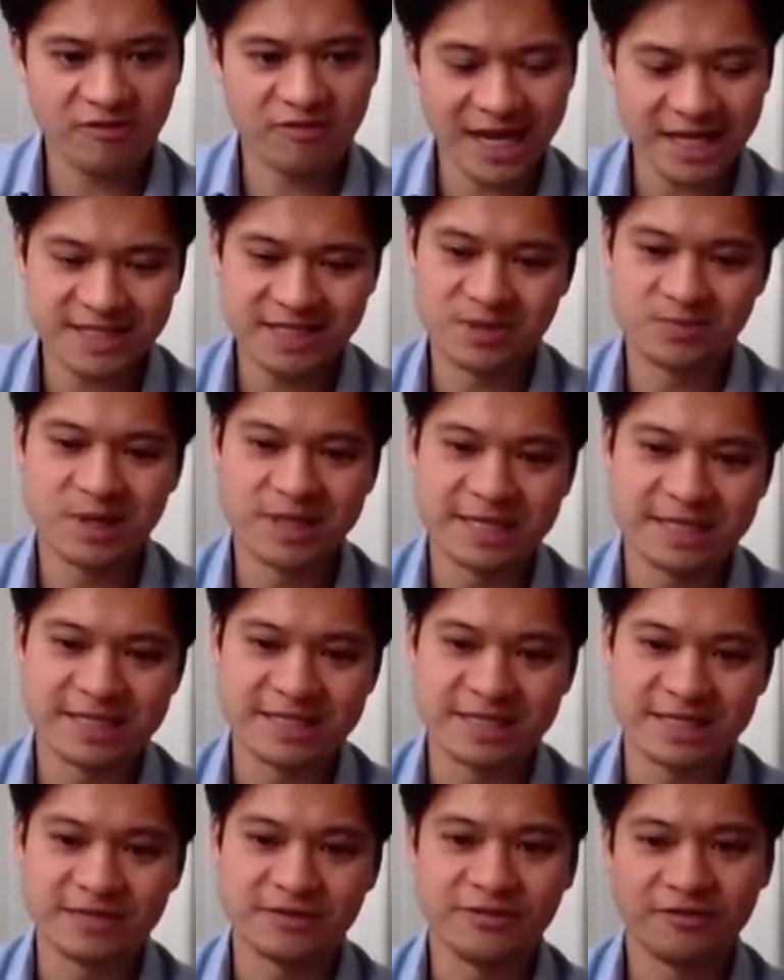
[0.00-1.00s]

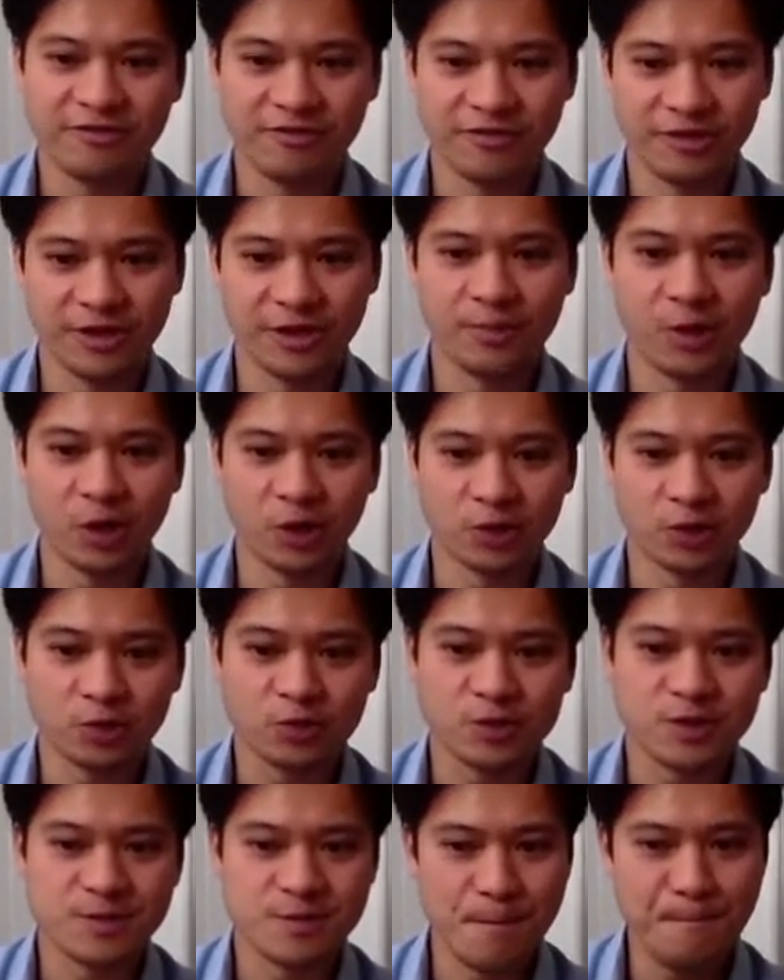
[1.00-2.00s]
flexibility for the model
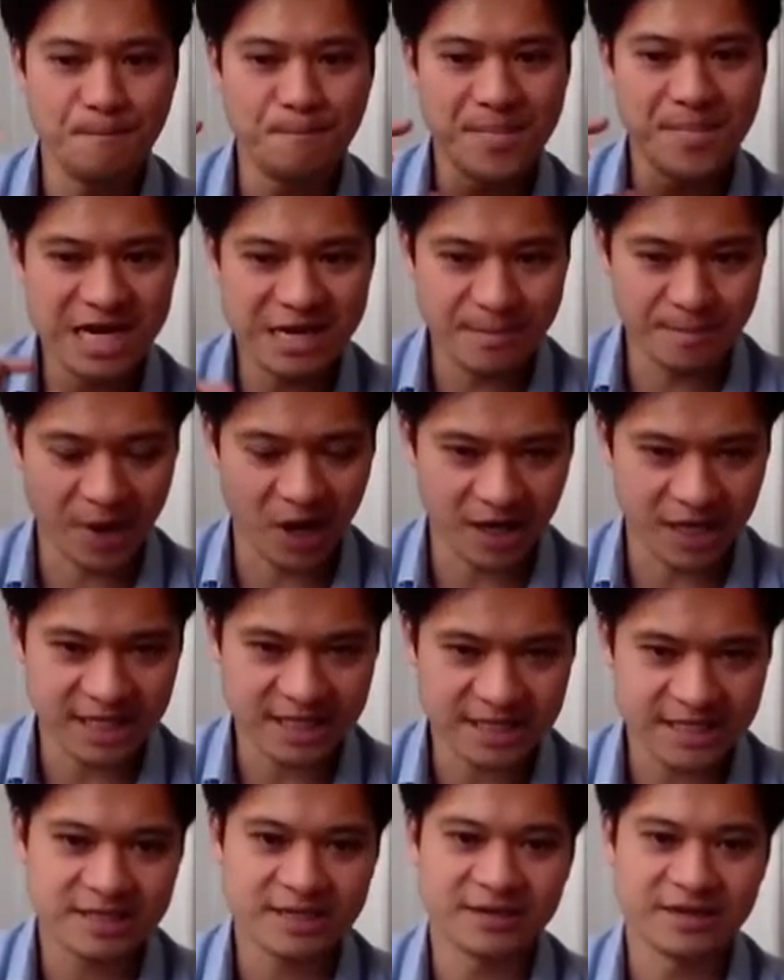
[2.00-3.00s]
to
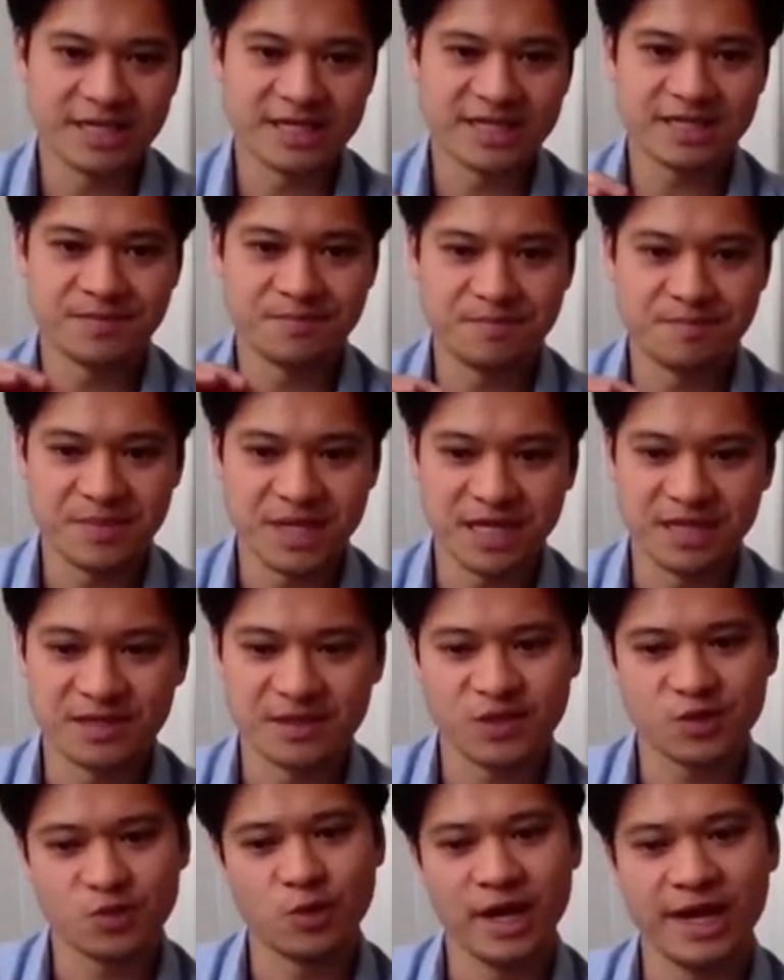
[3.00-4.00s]
minimize this mean
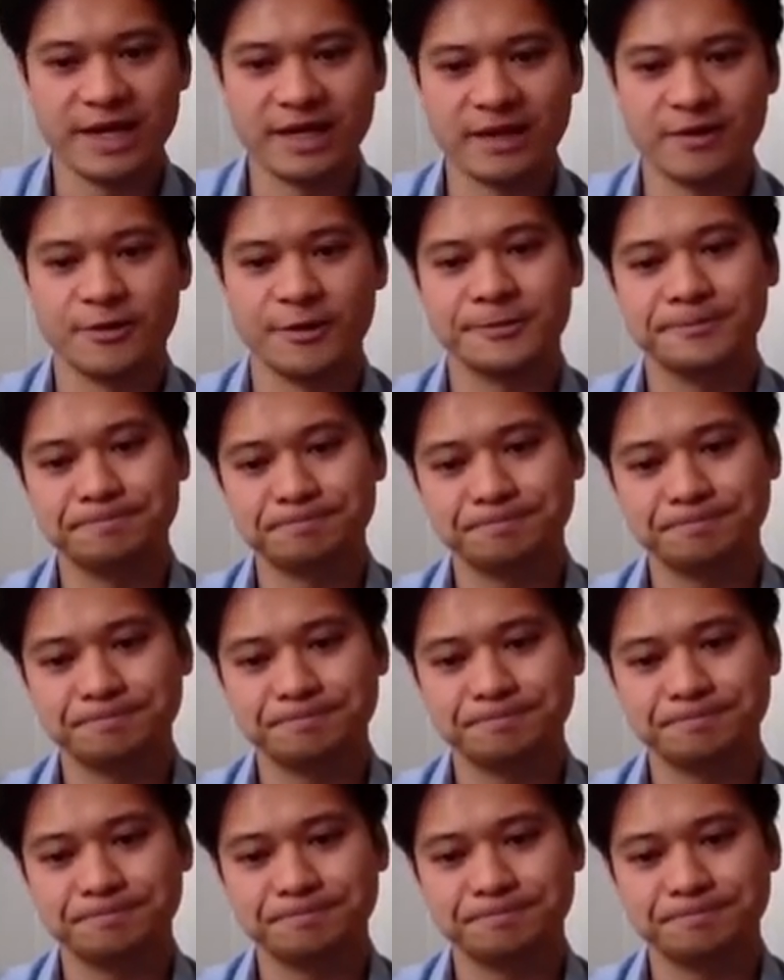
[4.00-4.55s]
squared error.